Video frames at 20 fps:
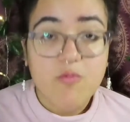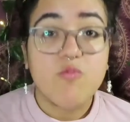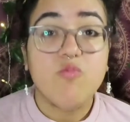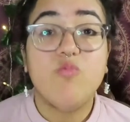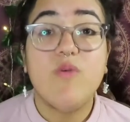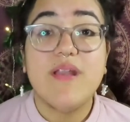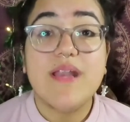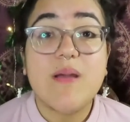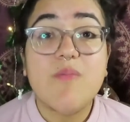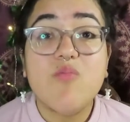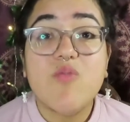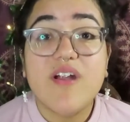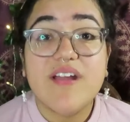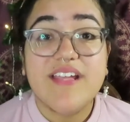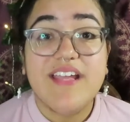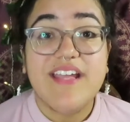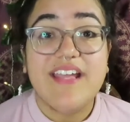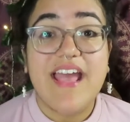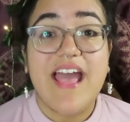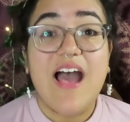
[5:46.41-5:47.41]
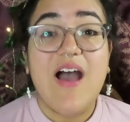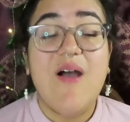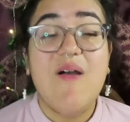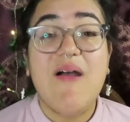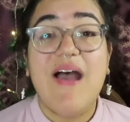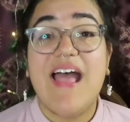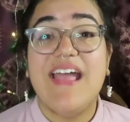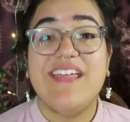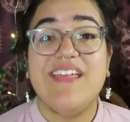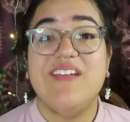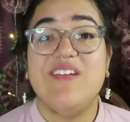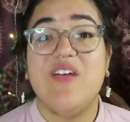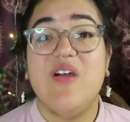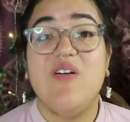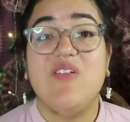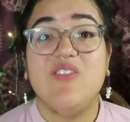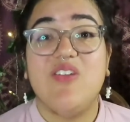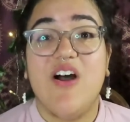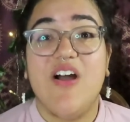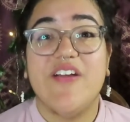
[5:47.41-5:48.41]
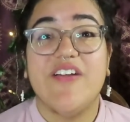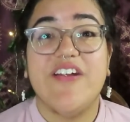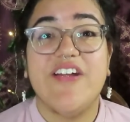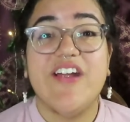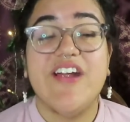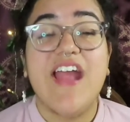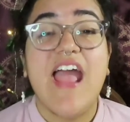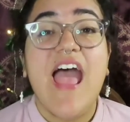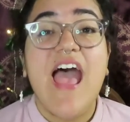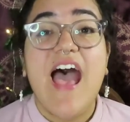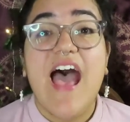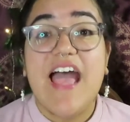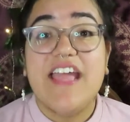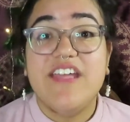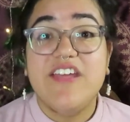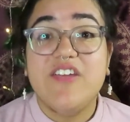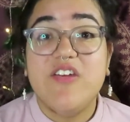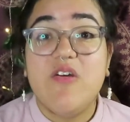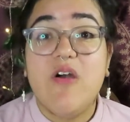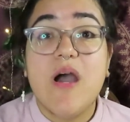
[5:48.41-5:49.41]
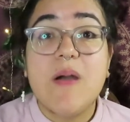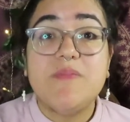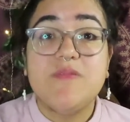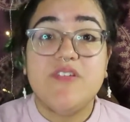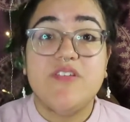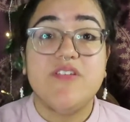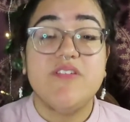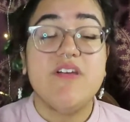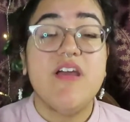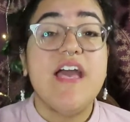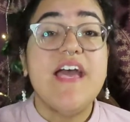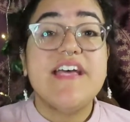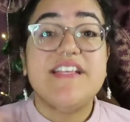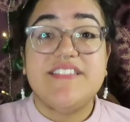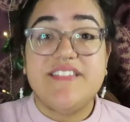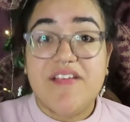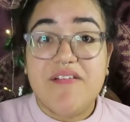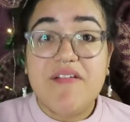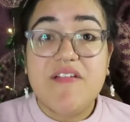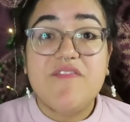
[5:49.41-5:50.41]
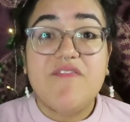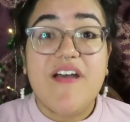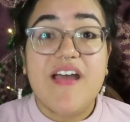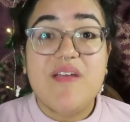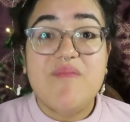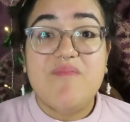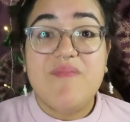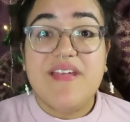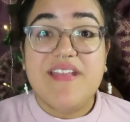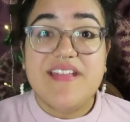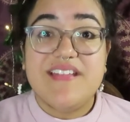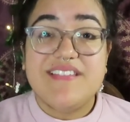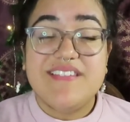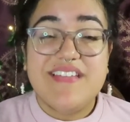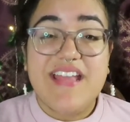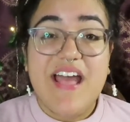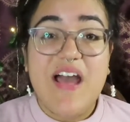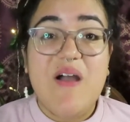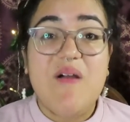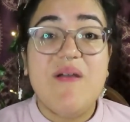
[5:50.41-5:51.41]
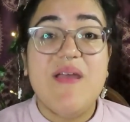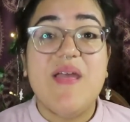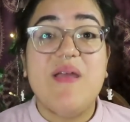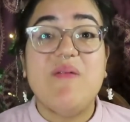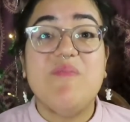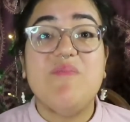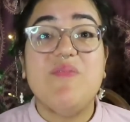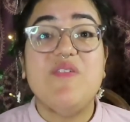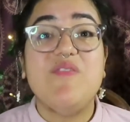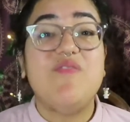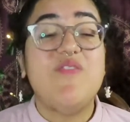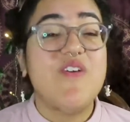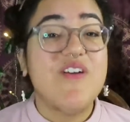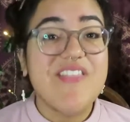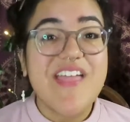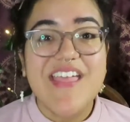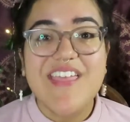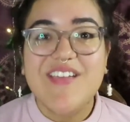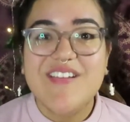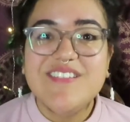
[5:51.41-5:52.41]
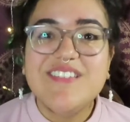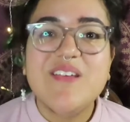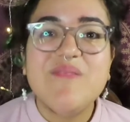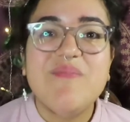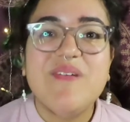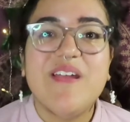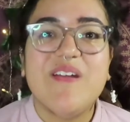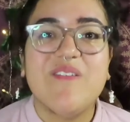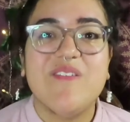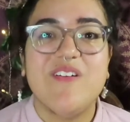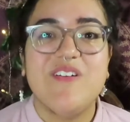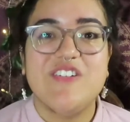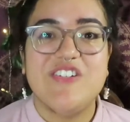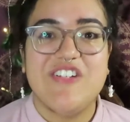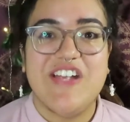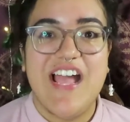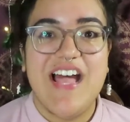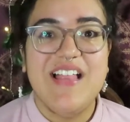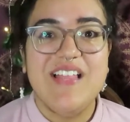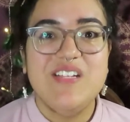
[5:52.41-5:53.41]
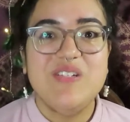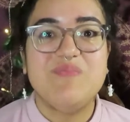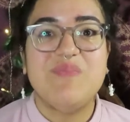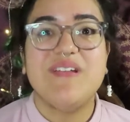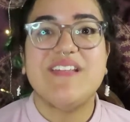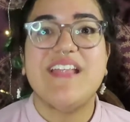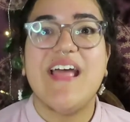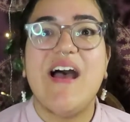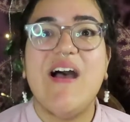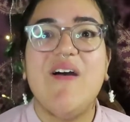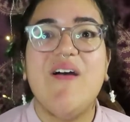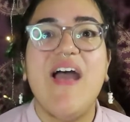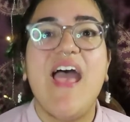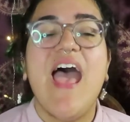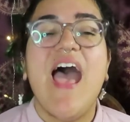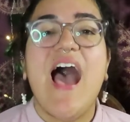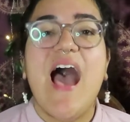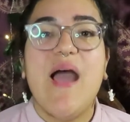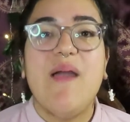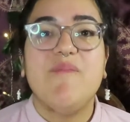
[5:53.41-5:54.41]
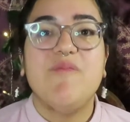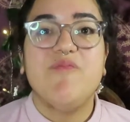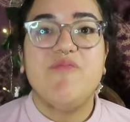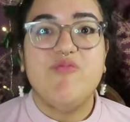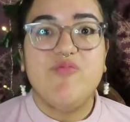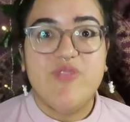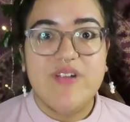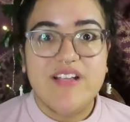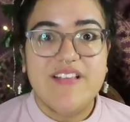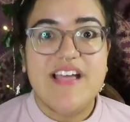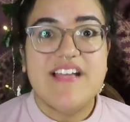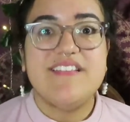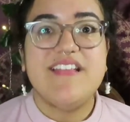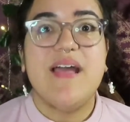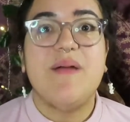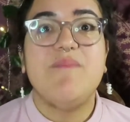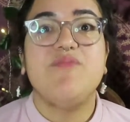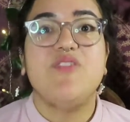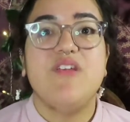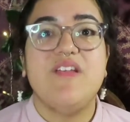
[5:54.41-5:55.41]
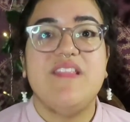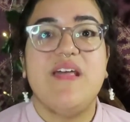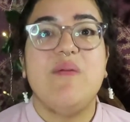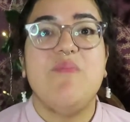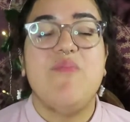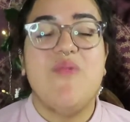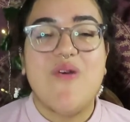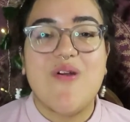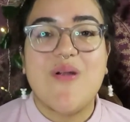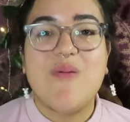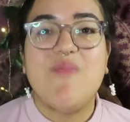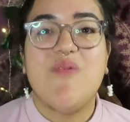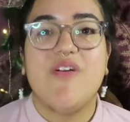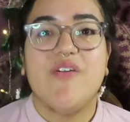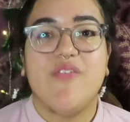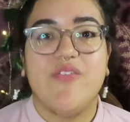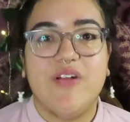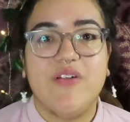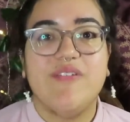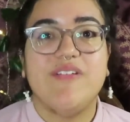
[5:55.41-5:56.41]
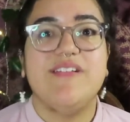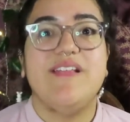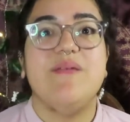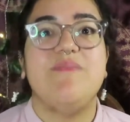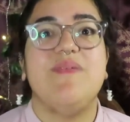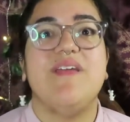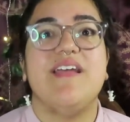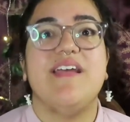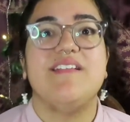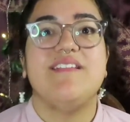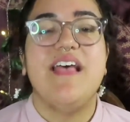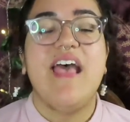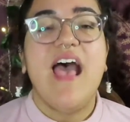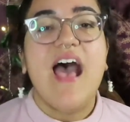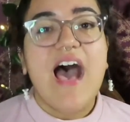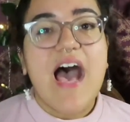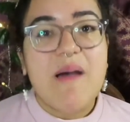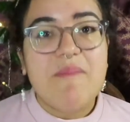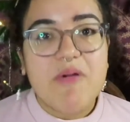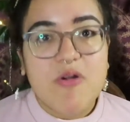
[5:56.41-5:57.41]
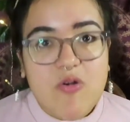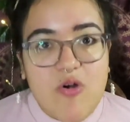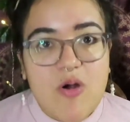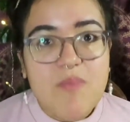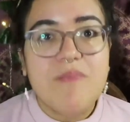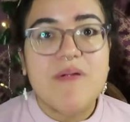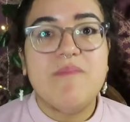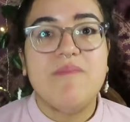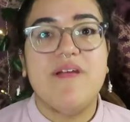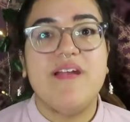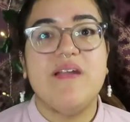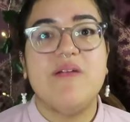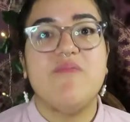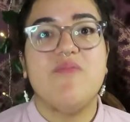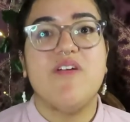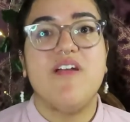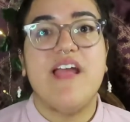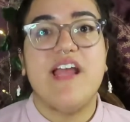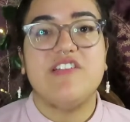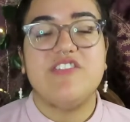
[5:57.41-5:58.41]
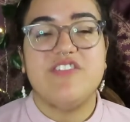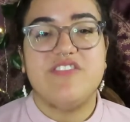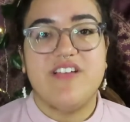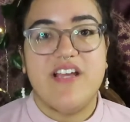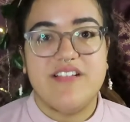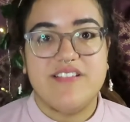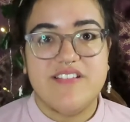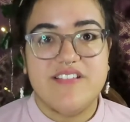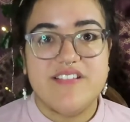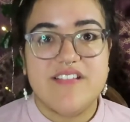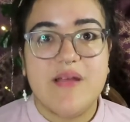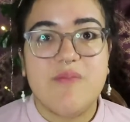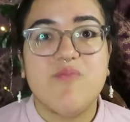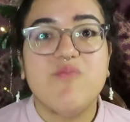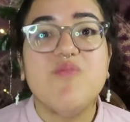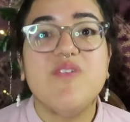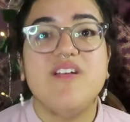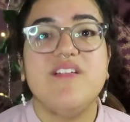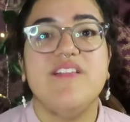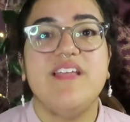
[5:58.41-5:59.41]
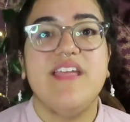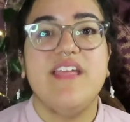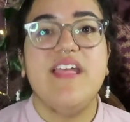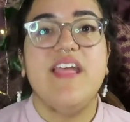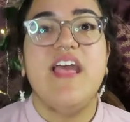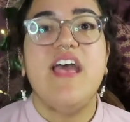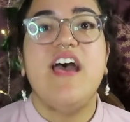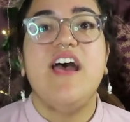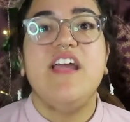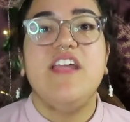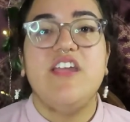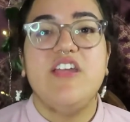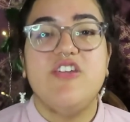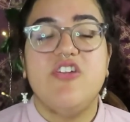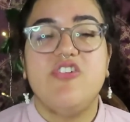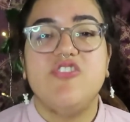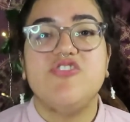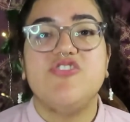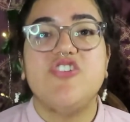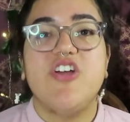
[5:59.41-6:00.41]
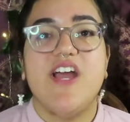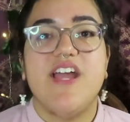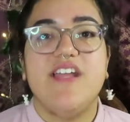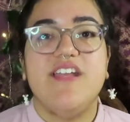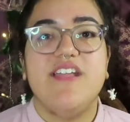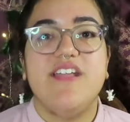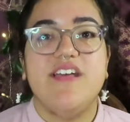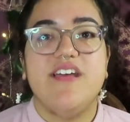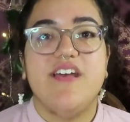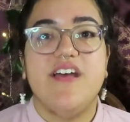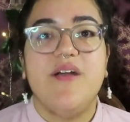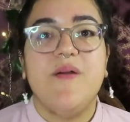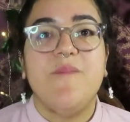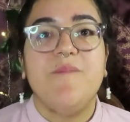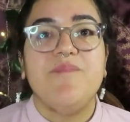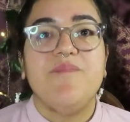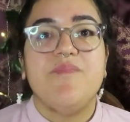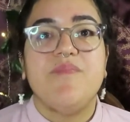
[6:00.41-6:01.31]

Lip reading: When I'm working out, I can go longer. I can go up to 75 minutes now. And before, that used to be a real challenge, but now I'm realizing I'm doing that more and more frequently because I'm incorporating more exercises. I'm really, you know, trying to